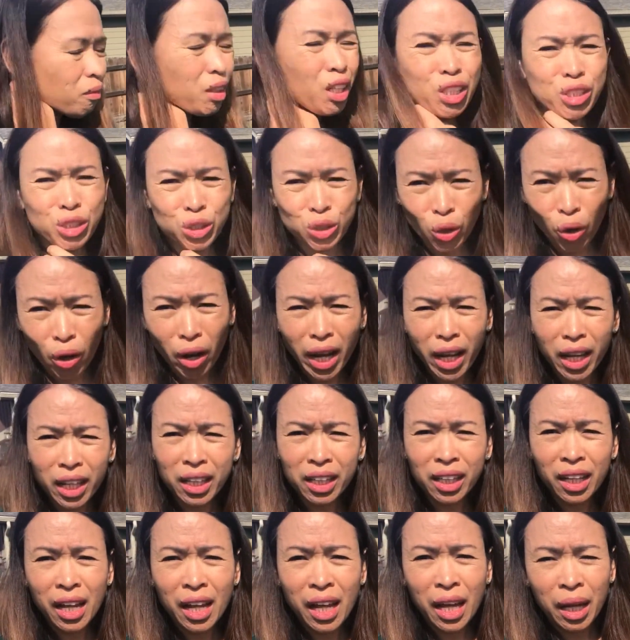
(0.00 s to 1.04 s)

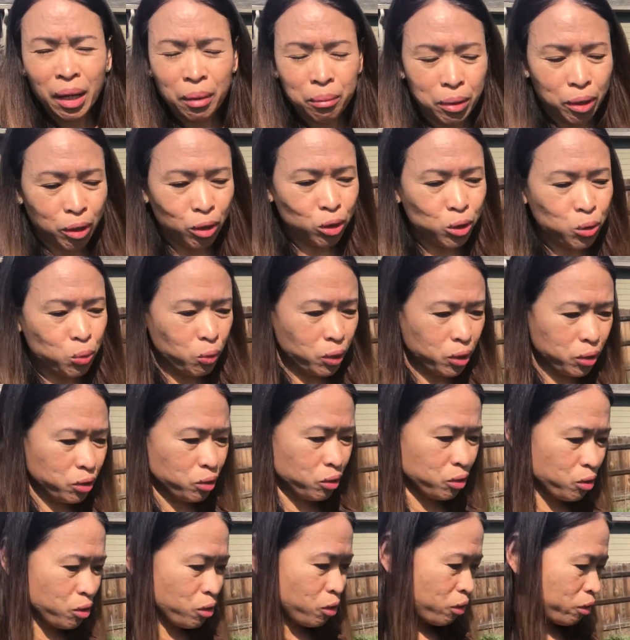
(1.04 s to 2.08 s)
soil, because we
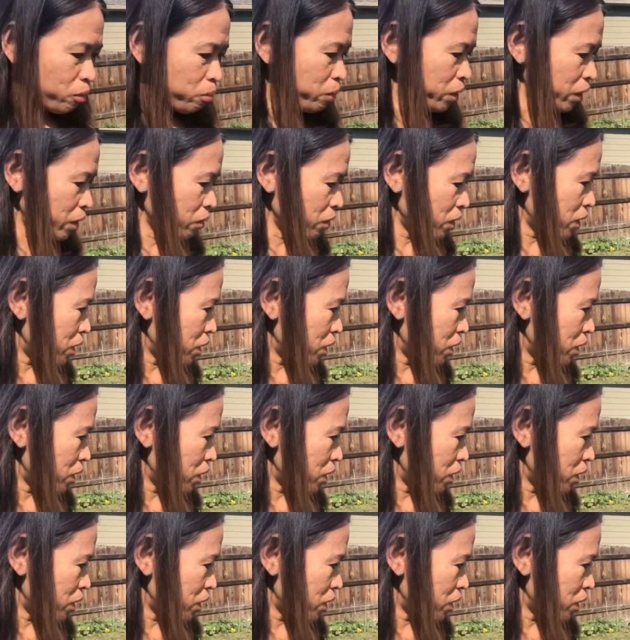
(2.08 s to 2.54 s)
don't know, I've been